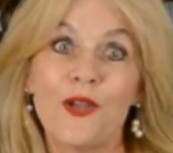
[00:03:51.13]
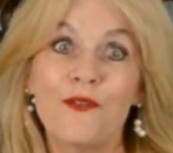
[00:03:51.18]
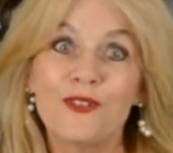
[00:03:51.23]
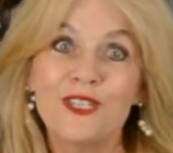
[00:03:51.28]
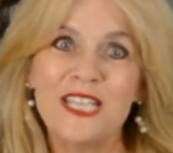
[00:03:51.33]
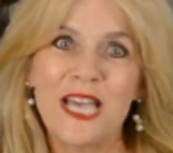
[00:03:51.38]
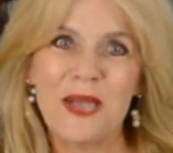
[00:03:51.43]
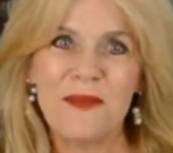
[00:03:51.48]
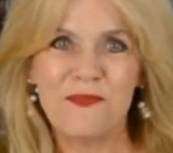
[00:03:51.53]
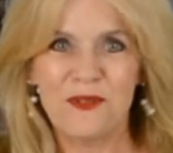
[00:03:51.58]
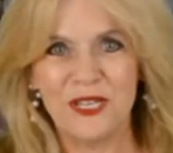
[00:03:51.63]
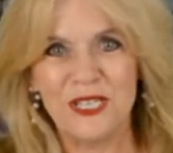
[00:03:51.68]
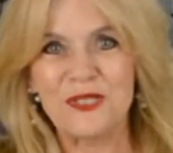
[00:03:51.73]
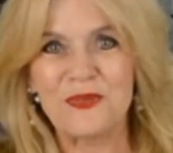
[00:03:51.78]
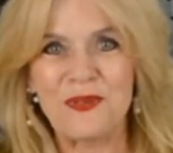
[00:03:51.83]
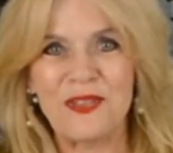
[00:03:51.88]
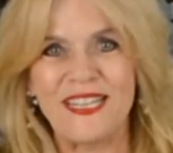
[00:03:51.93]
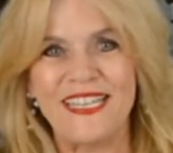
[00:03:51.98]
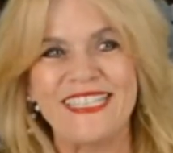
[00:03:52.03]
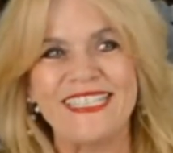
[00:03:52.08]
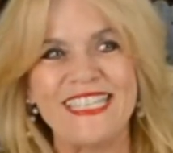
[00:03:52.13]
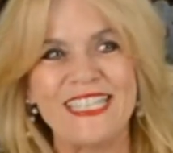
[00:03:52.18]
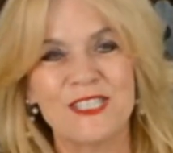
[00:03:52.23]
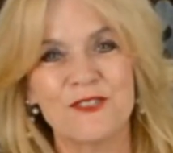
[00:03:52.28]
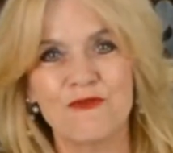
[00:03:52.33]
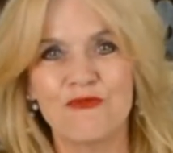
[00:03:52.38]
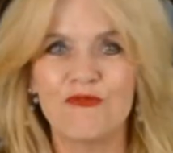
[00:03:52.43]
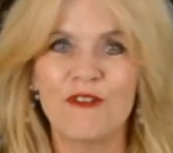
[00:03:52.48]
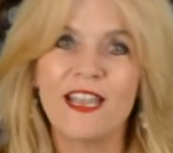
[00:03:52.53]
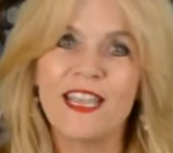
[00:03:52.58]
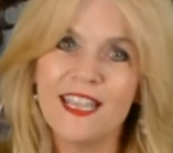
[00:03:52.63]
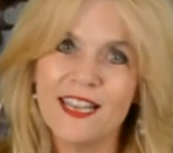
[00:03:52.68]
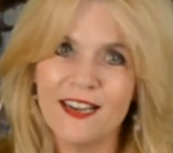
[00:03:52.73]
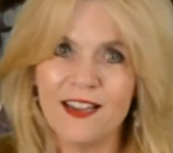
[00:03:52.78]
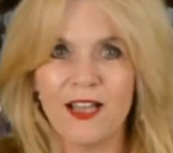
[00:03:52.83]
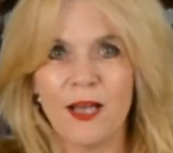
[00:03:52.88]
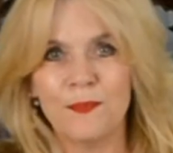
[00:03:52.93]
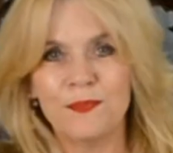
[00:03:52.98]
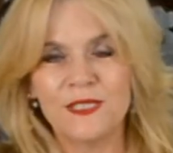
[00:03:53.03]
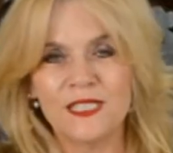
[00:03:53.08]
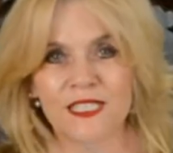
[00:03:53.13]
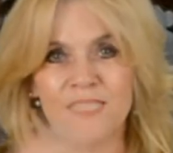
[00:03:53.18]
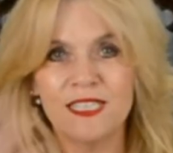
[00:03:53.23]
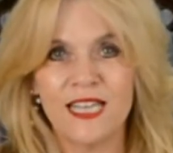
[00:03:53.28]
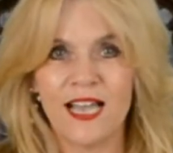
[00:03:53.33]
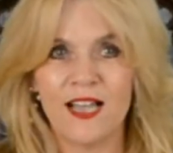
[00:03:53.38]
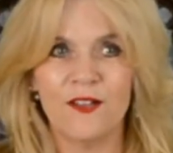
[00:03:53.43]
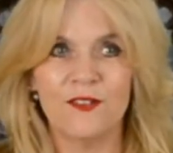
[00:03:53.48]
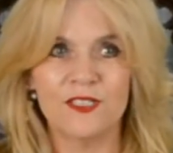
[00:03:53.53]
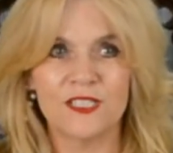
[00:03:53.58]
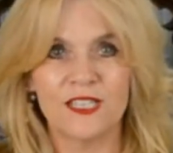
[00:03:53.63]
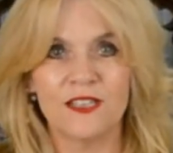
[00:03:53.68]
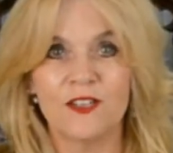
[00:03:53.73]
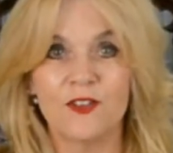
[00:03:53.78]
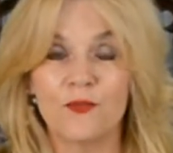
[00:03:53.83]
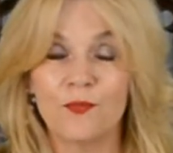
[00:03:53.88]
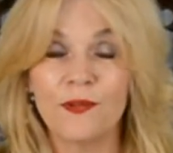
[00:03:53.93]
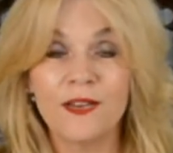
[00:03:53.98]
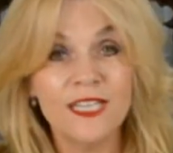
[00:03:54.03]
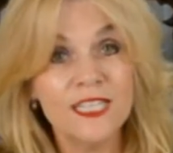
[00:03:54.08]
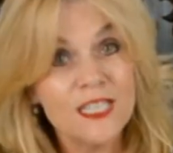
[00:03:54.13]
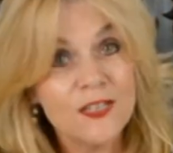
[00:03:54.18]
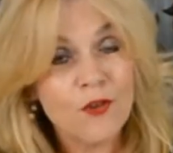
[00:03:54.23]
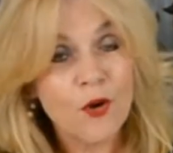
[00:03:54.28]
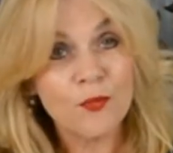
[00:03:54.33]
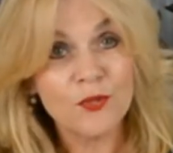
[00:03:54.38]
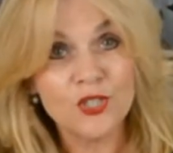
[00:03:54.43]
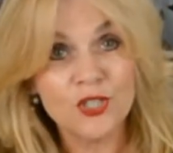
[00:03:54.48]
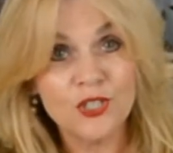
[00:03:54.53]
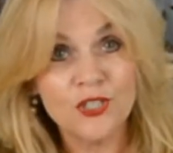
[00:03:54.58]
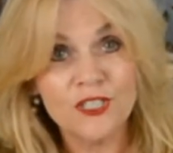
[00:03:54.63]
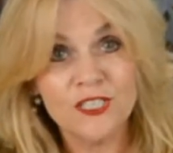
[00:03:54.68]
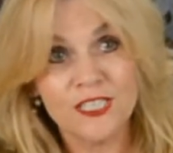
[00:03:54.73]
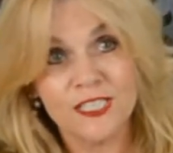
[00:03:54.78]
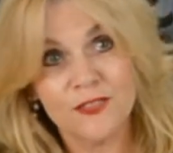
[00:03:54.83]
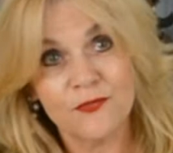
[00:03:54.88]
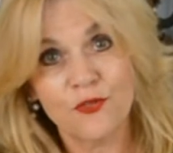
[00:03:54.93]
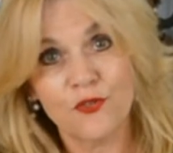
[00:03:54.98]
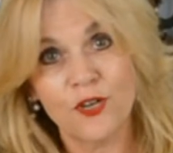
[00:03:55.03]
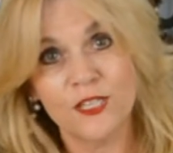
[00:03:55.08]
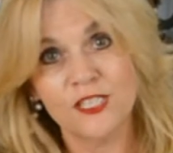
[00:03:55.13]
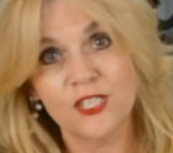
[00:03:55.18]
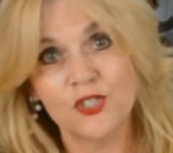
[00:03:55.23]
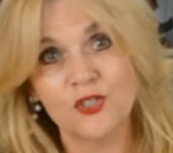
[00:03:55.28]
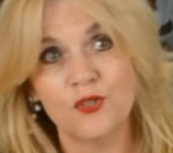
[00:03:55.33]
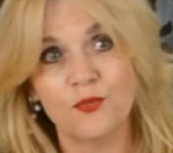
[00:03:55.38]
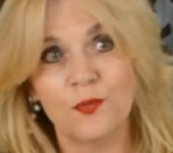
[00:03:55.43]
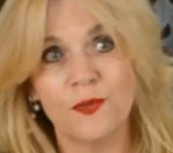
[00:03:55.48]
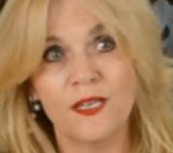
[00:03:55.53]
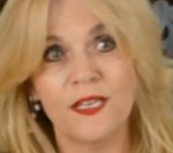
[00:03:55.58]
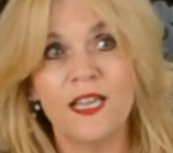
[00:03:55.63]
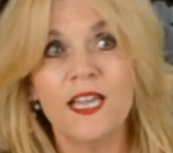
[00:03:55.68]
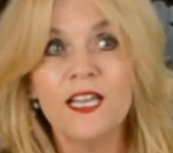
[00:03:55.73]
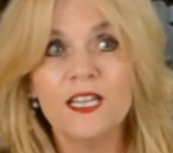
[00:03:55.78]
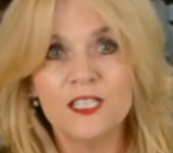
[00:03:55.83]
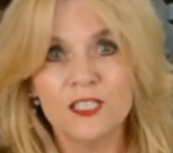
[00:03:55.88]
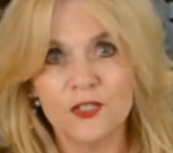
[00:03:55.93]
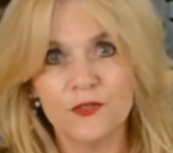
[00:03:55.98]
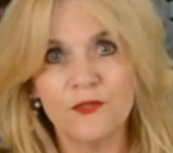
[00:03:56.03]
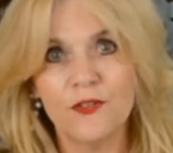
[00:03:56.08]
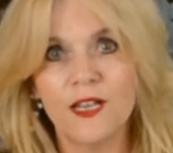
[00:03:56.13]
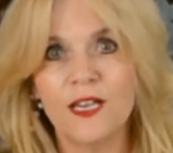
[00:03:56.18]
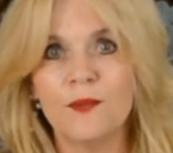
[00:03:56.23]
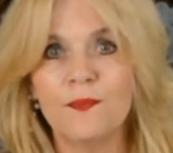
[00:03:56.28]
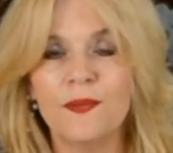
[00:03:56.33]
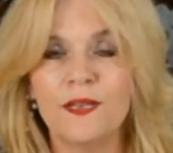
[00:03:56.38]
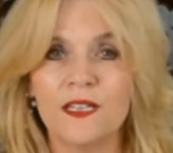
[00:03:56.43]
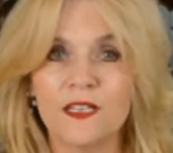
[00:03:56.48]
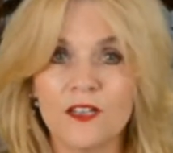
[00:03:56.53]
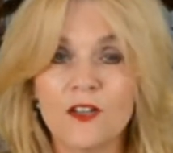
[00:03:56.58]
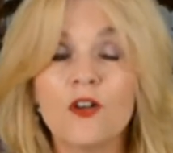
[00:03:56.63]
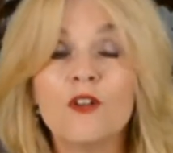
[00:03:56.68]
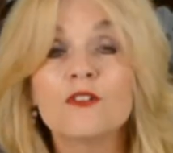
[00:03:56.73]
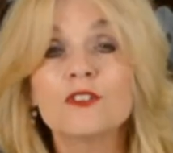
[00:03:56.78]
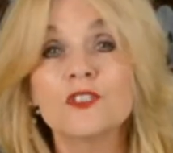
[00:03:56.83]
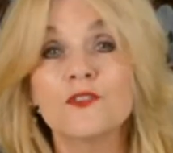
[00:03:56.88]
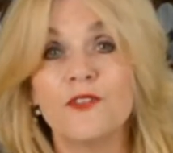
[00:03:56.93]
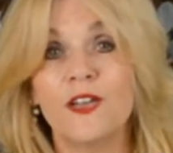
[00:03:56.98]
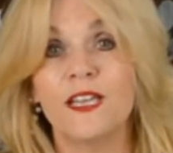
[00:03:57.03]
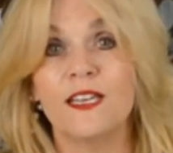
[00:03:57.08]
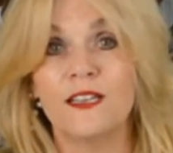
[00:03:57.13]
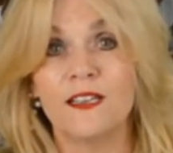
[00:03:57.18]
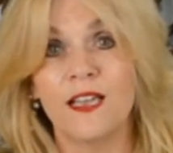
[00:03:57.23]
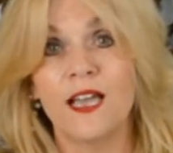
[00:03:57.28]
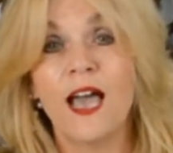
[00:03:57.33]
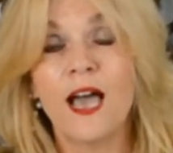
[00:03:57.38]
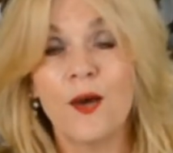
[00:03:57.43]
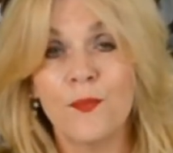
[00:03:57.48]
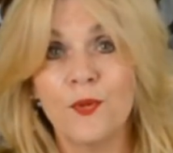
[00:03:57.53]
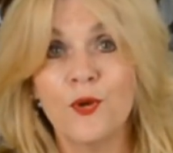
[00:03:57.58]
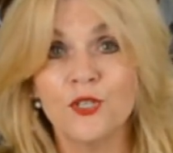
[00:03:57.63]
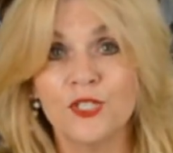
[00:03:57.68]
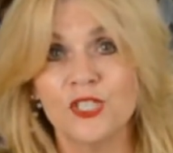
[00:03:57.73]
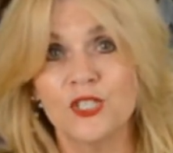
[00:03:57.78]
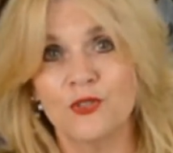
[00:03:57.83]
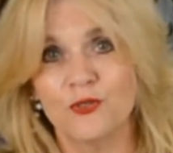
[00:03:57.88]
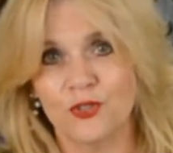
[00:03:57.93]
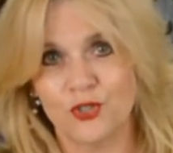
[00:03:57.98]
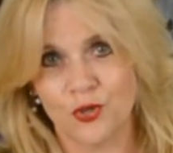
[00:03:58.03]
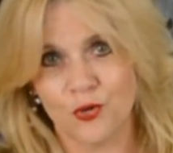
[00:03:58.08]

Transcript: every day brings with it its regular ups and downs, and there are plenty of opportunities for us to be developing and cultivating our personal